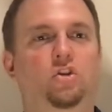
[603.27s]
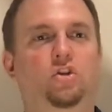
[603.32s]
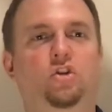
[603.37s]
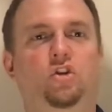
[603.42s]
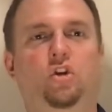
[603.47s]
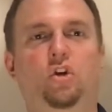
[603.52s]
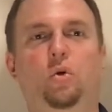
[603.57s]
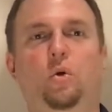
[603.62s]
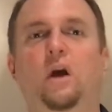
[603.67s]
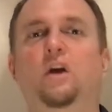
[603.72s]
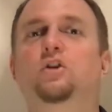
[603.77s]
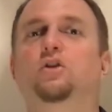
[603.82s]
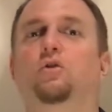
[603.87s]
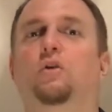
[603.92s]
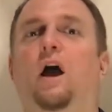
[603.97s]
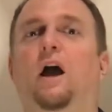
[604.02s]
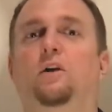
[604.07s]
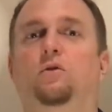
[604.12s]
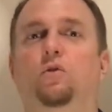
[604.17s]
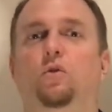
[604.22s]
to
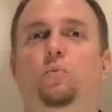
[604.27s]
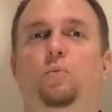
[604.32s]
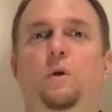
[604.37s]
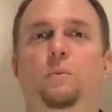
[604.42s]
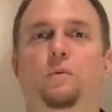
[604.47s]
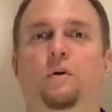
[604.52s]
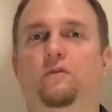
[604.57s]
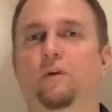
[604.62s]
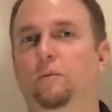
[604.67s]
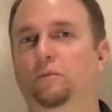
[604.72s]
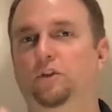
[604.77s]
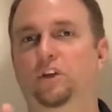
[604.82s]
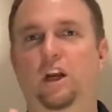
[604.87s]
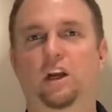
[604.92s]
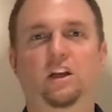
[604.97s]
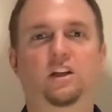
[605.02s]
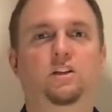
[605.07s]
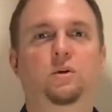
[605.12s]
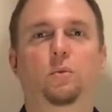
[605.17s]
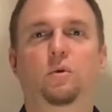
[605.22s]
interact with people. If I'm
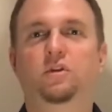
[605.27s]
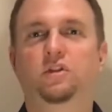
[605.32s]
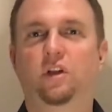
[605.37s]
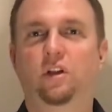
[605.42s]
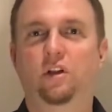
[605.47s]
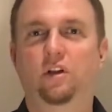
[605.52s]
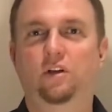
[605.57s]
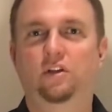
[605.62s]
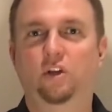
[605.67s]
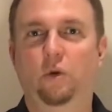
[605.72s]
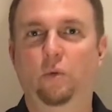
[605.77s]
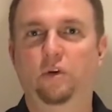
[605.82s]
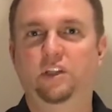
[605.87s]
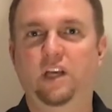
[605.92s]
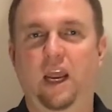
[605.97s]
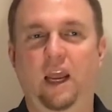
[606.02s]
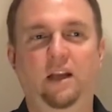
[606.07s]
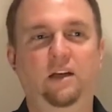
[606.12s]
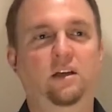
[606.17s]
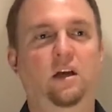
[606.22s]
shaking someone's
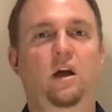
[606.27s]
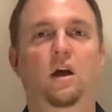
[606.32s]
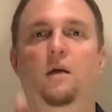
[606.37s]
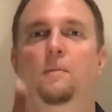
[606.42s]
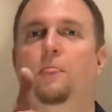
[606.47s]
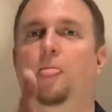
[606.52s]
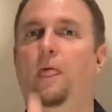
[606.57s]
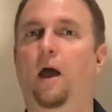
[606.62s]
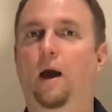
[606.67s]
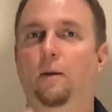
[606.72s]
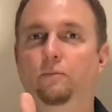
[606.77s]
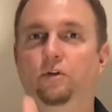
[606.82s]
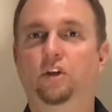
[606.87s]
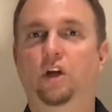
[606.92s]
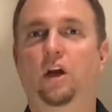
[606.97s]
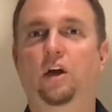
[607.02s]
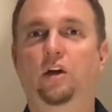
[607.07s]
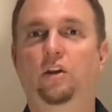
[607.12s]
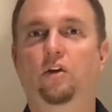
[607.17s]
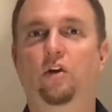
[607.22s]
hand, I'm
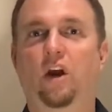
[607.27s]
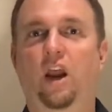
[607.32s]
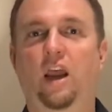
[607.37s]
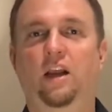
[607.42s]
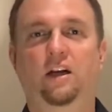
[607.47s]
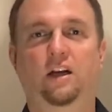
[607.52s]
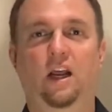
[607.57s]
shaking their hand.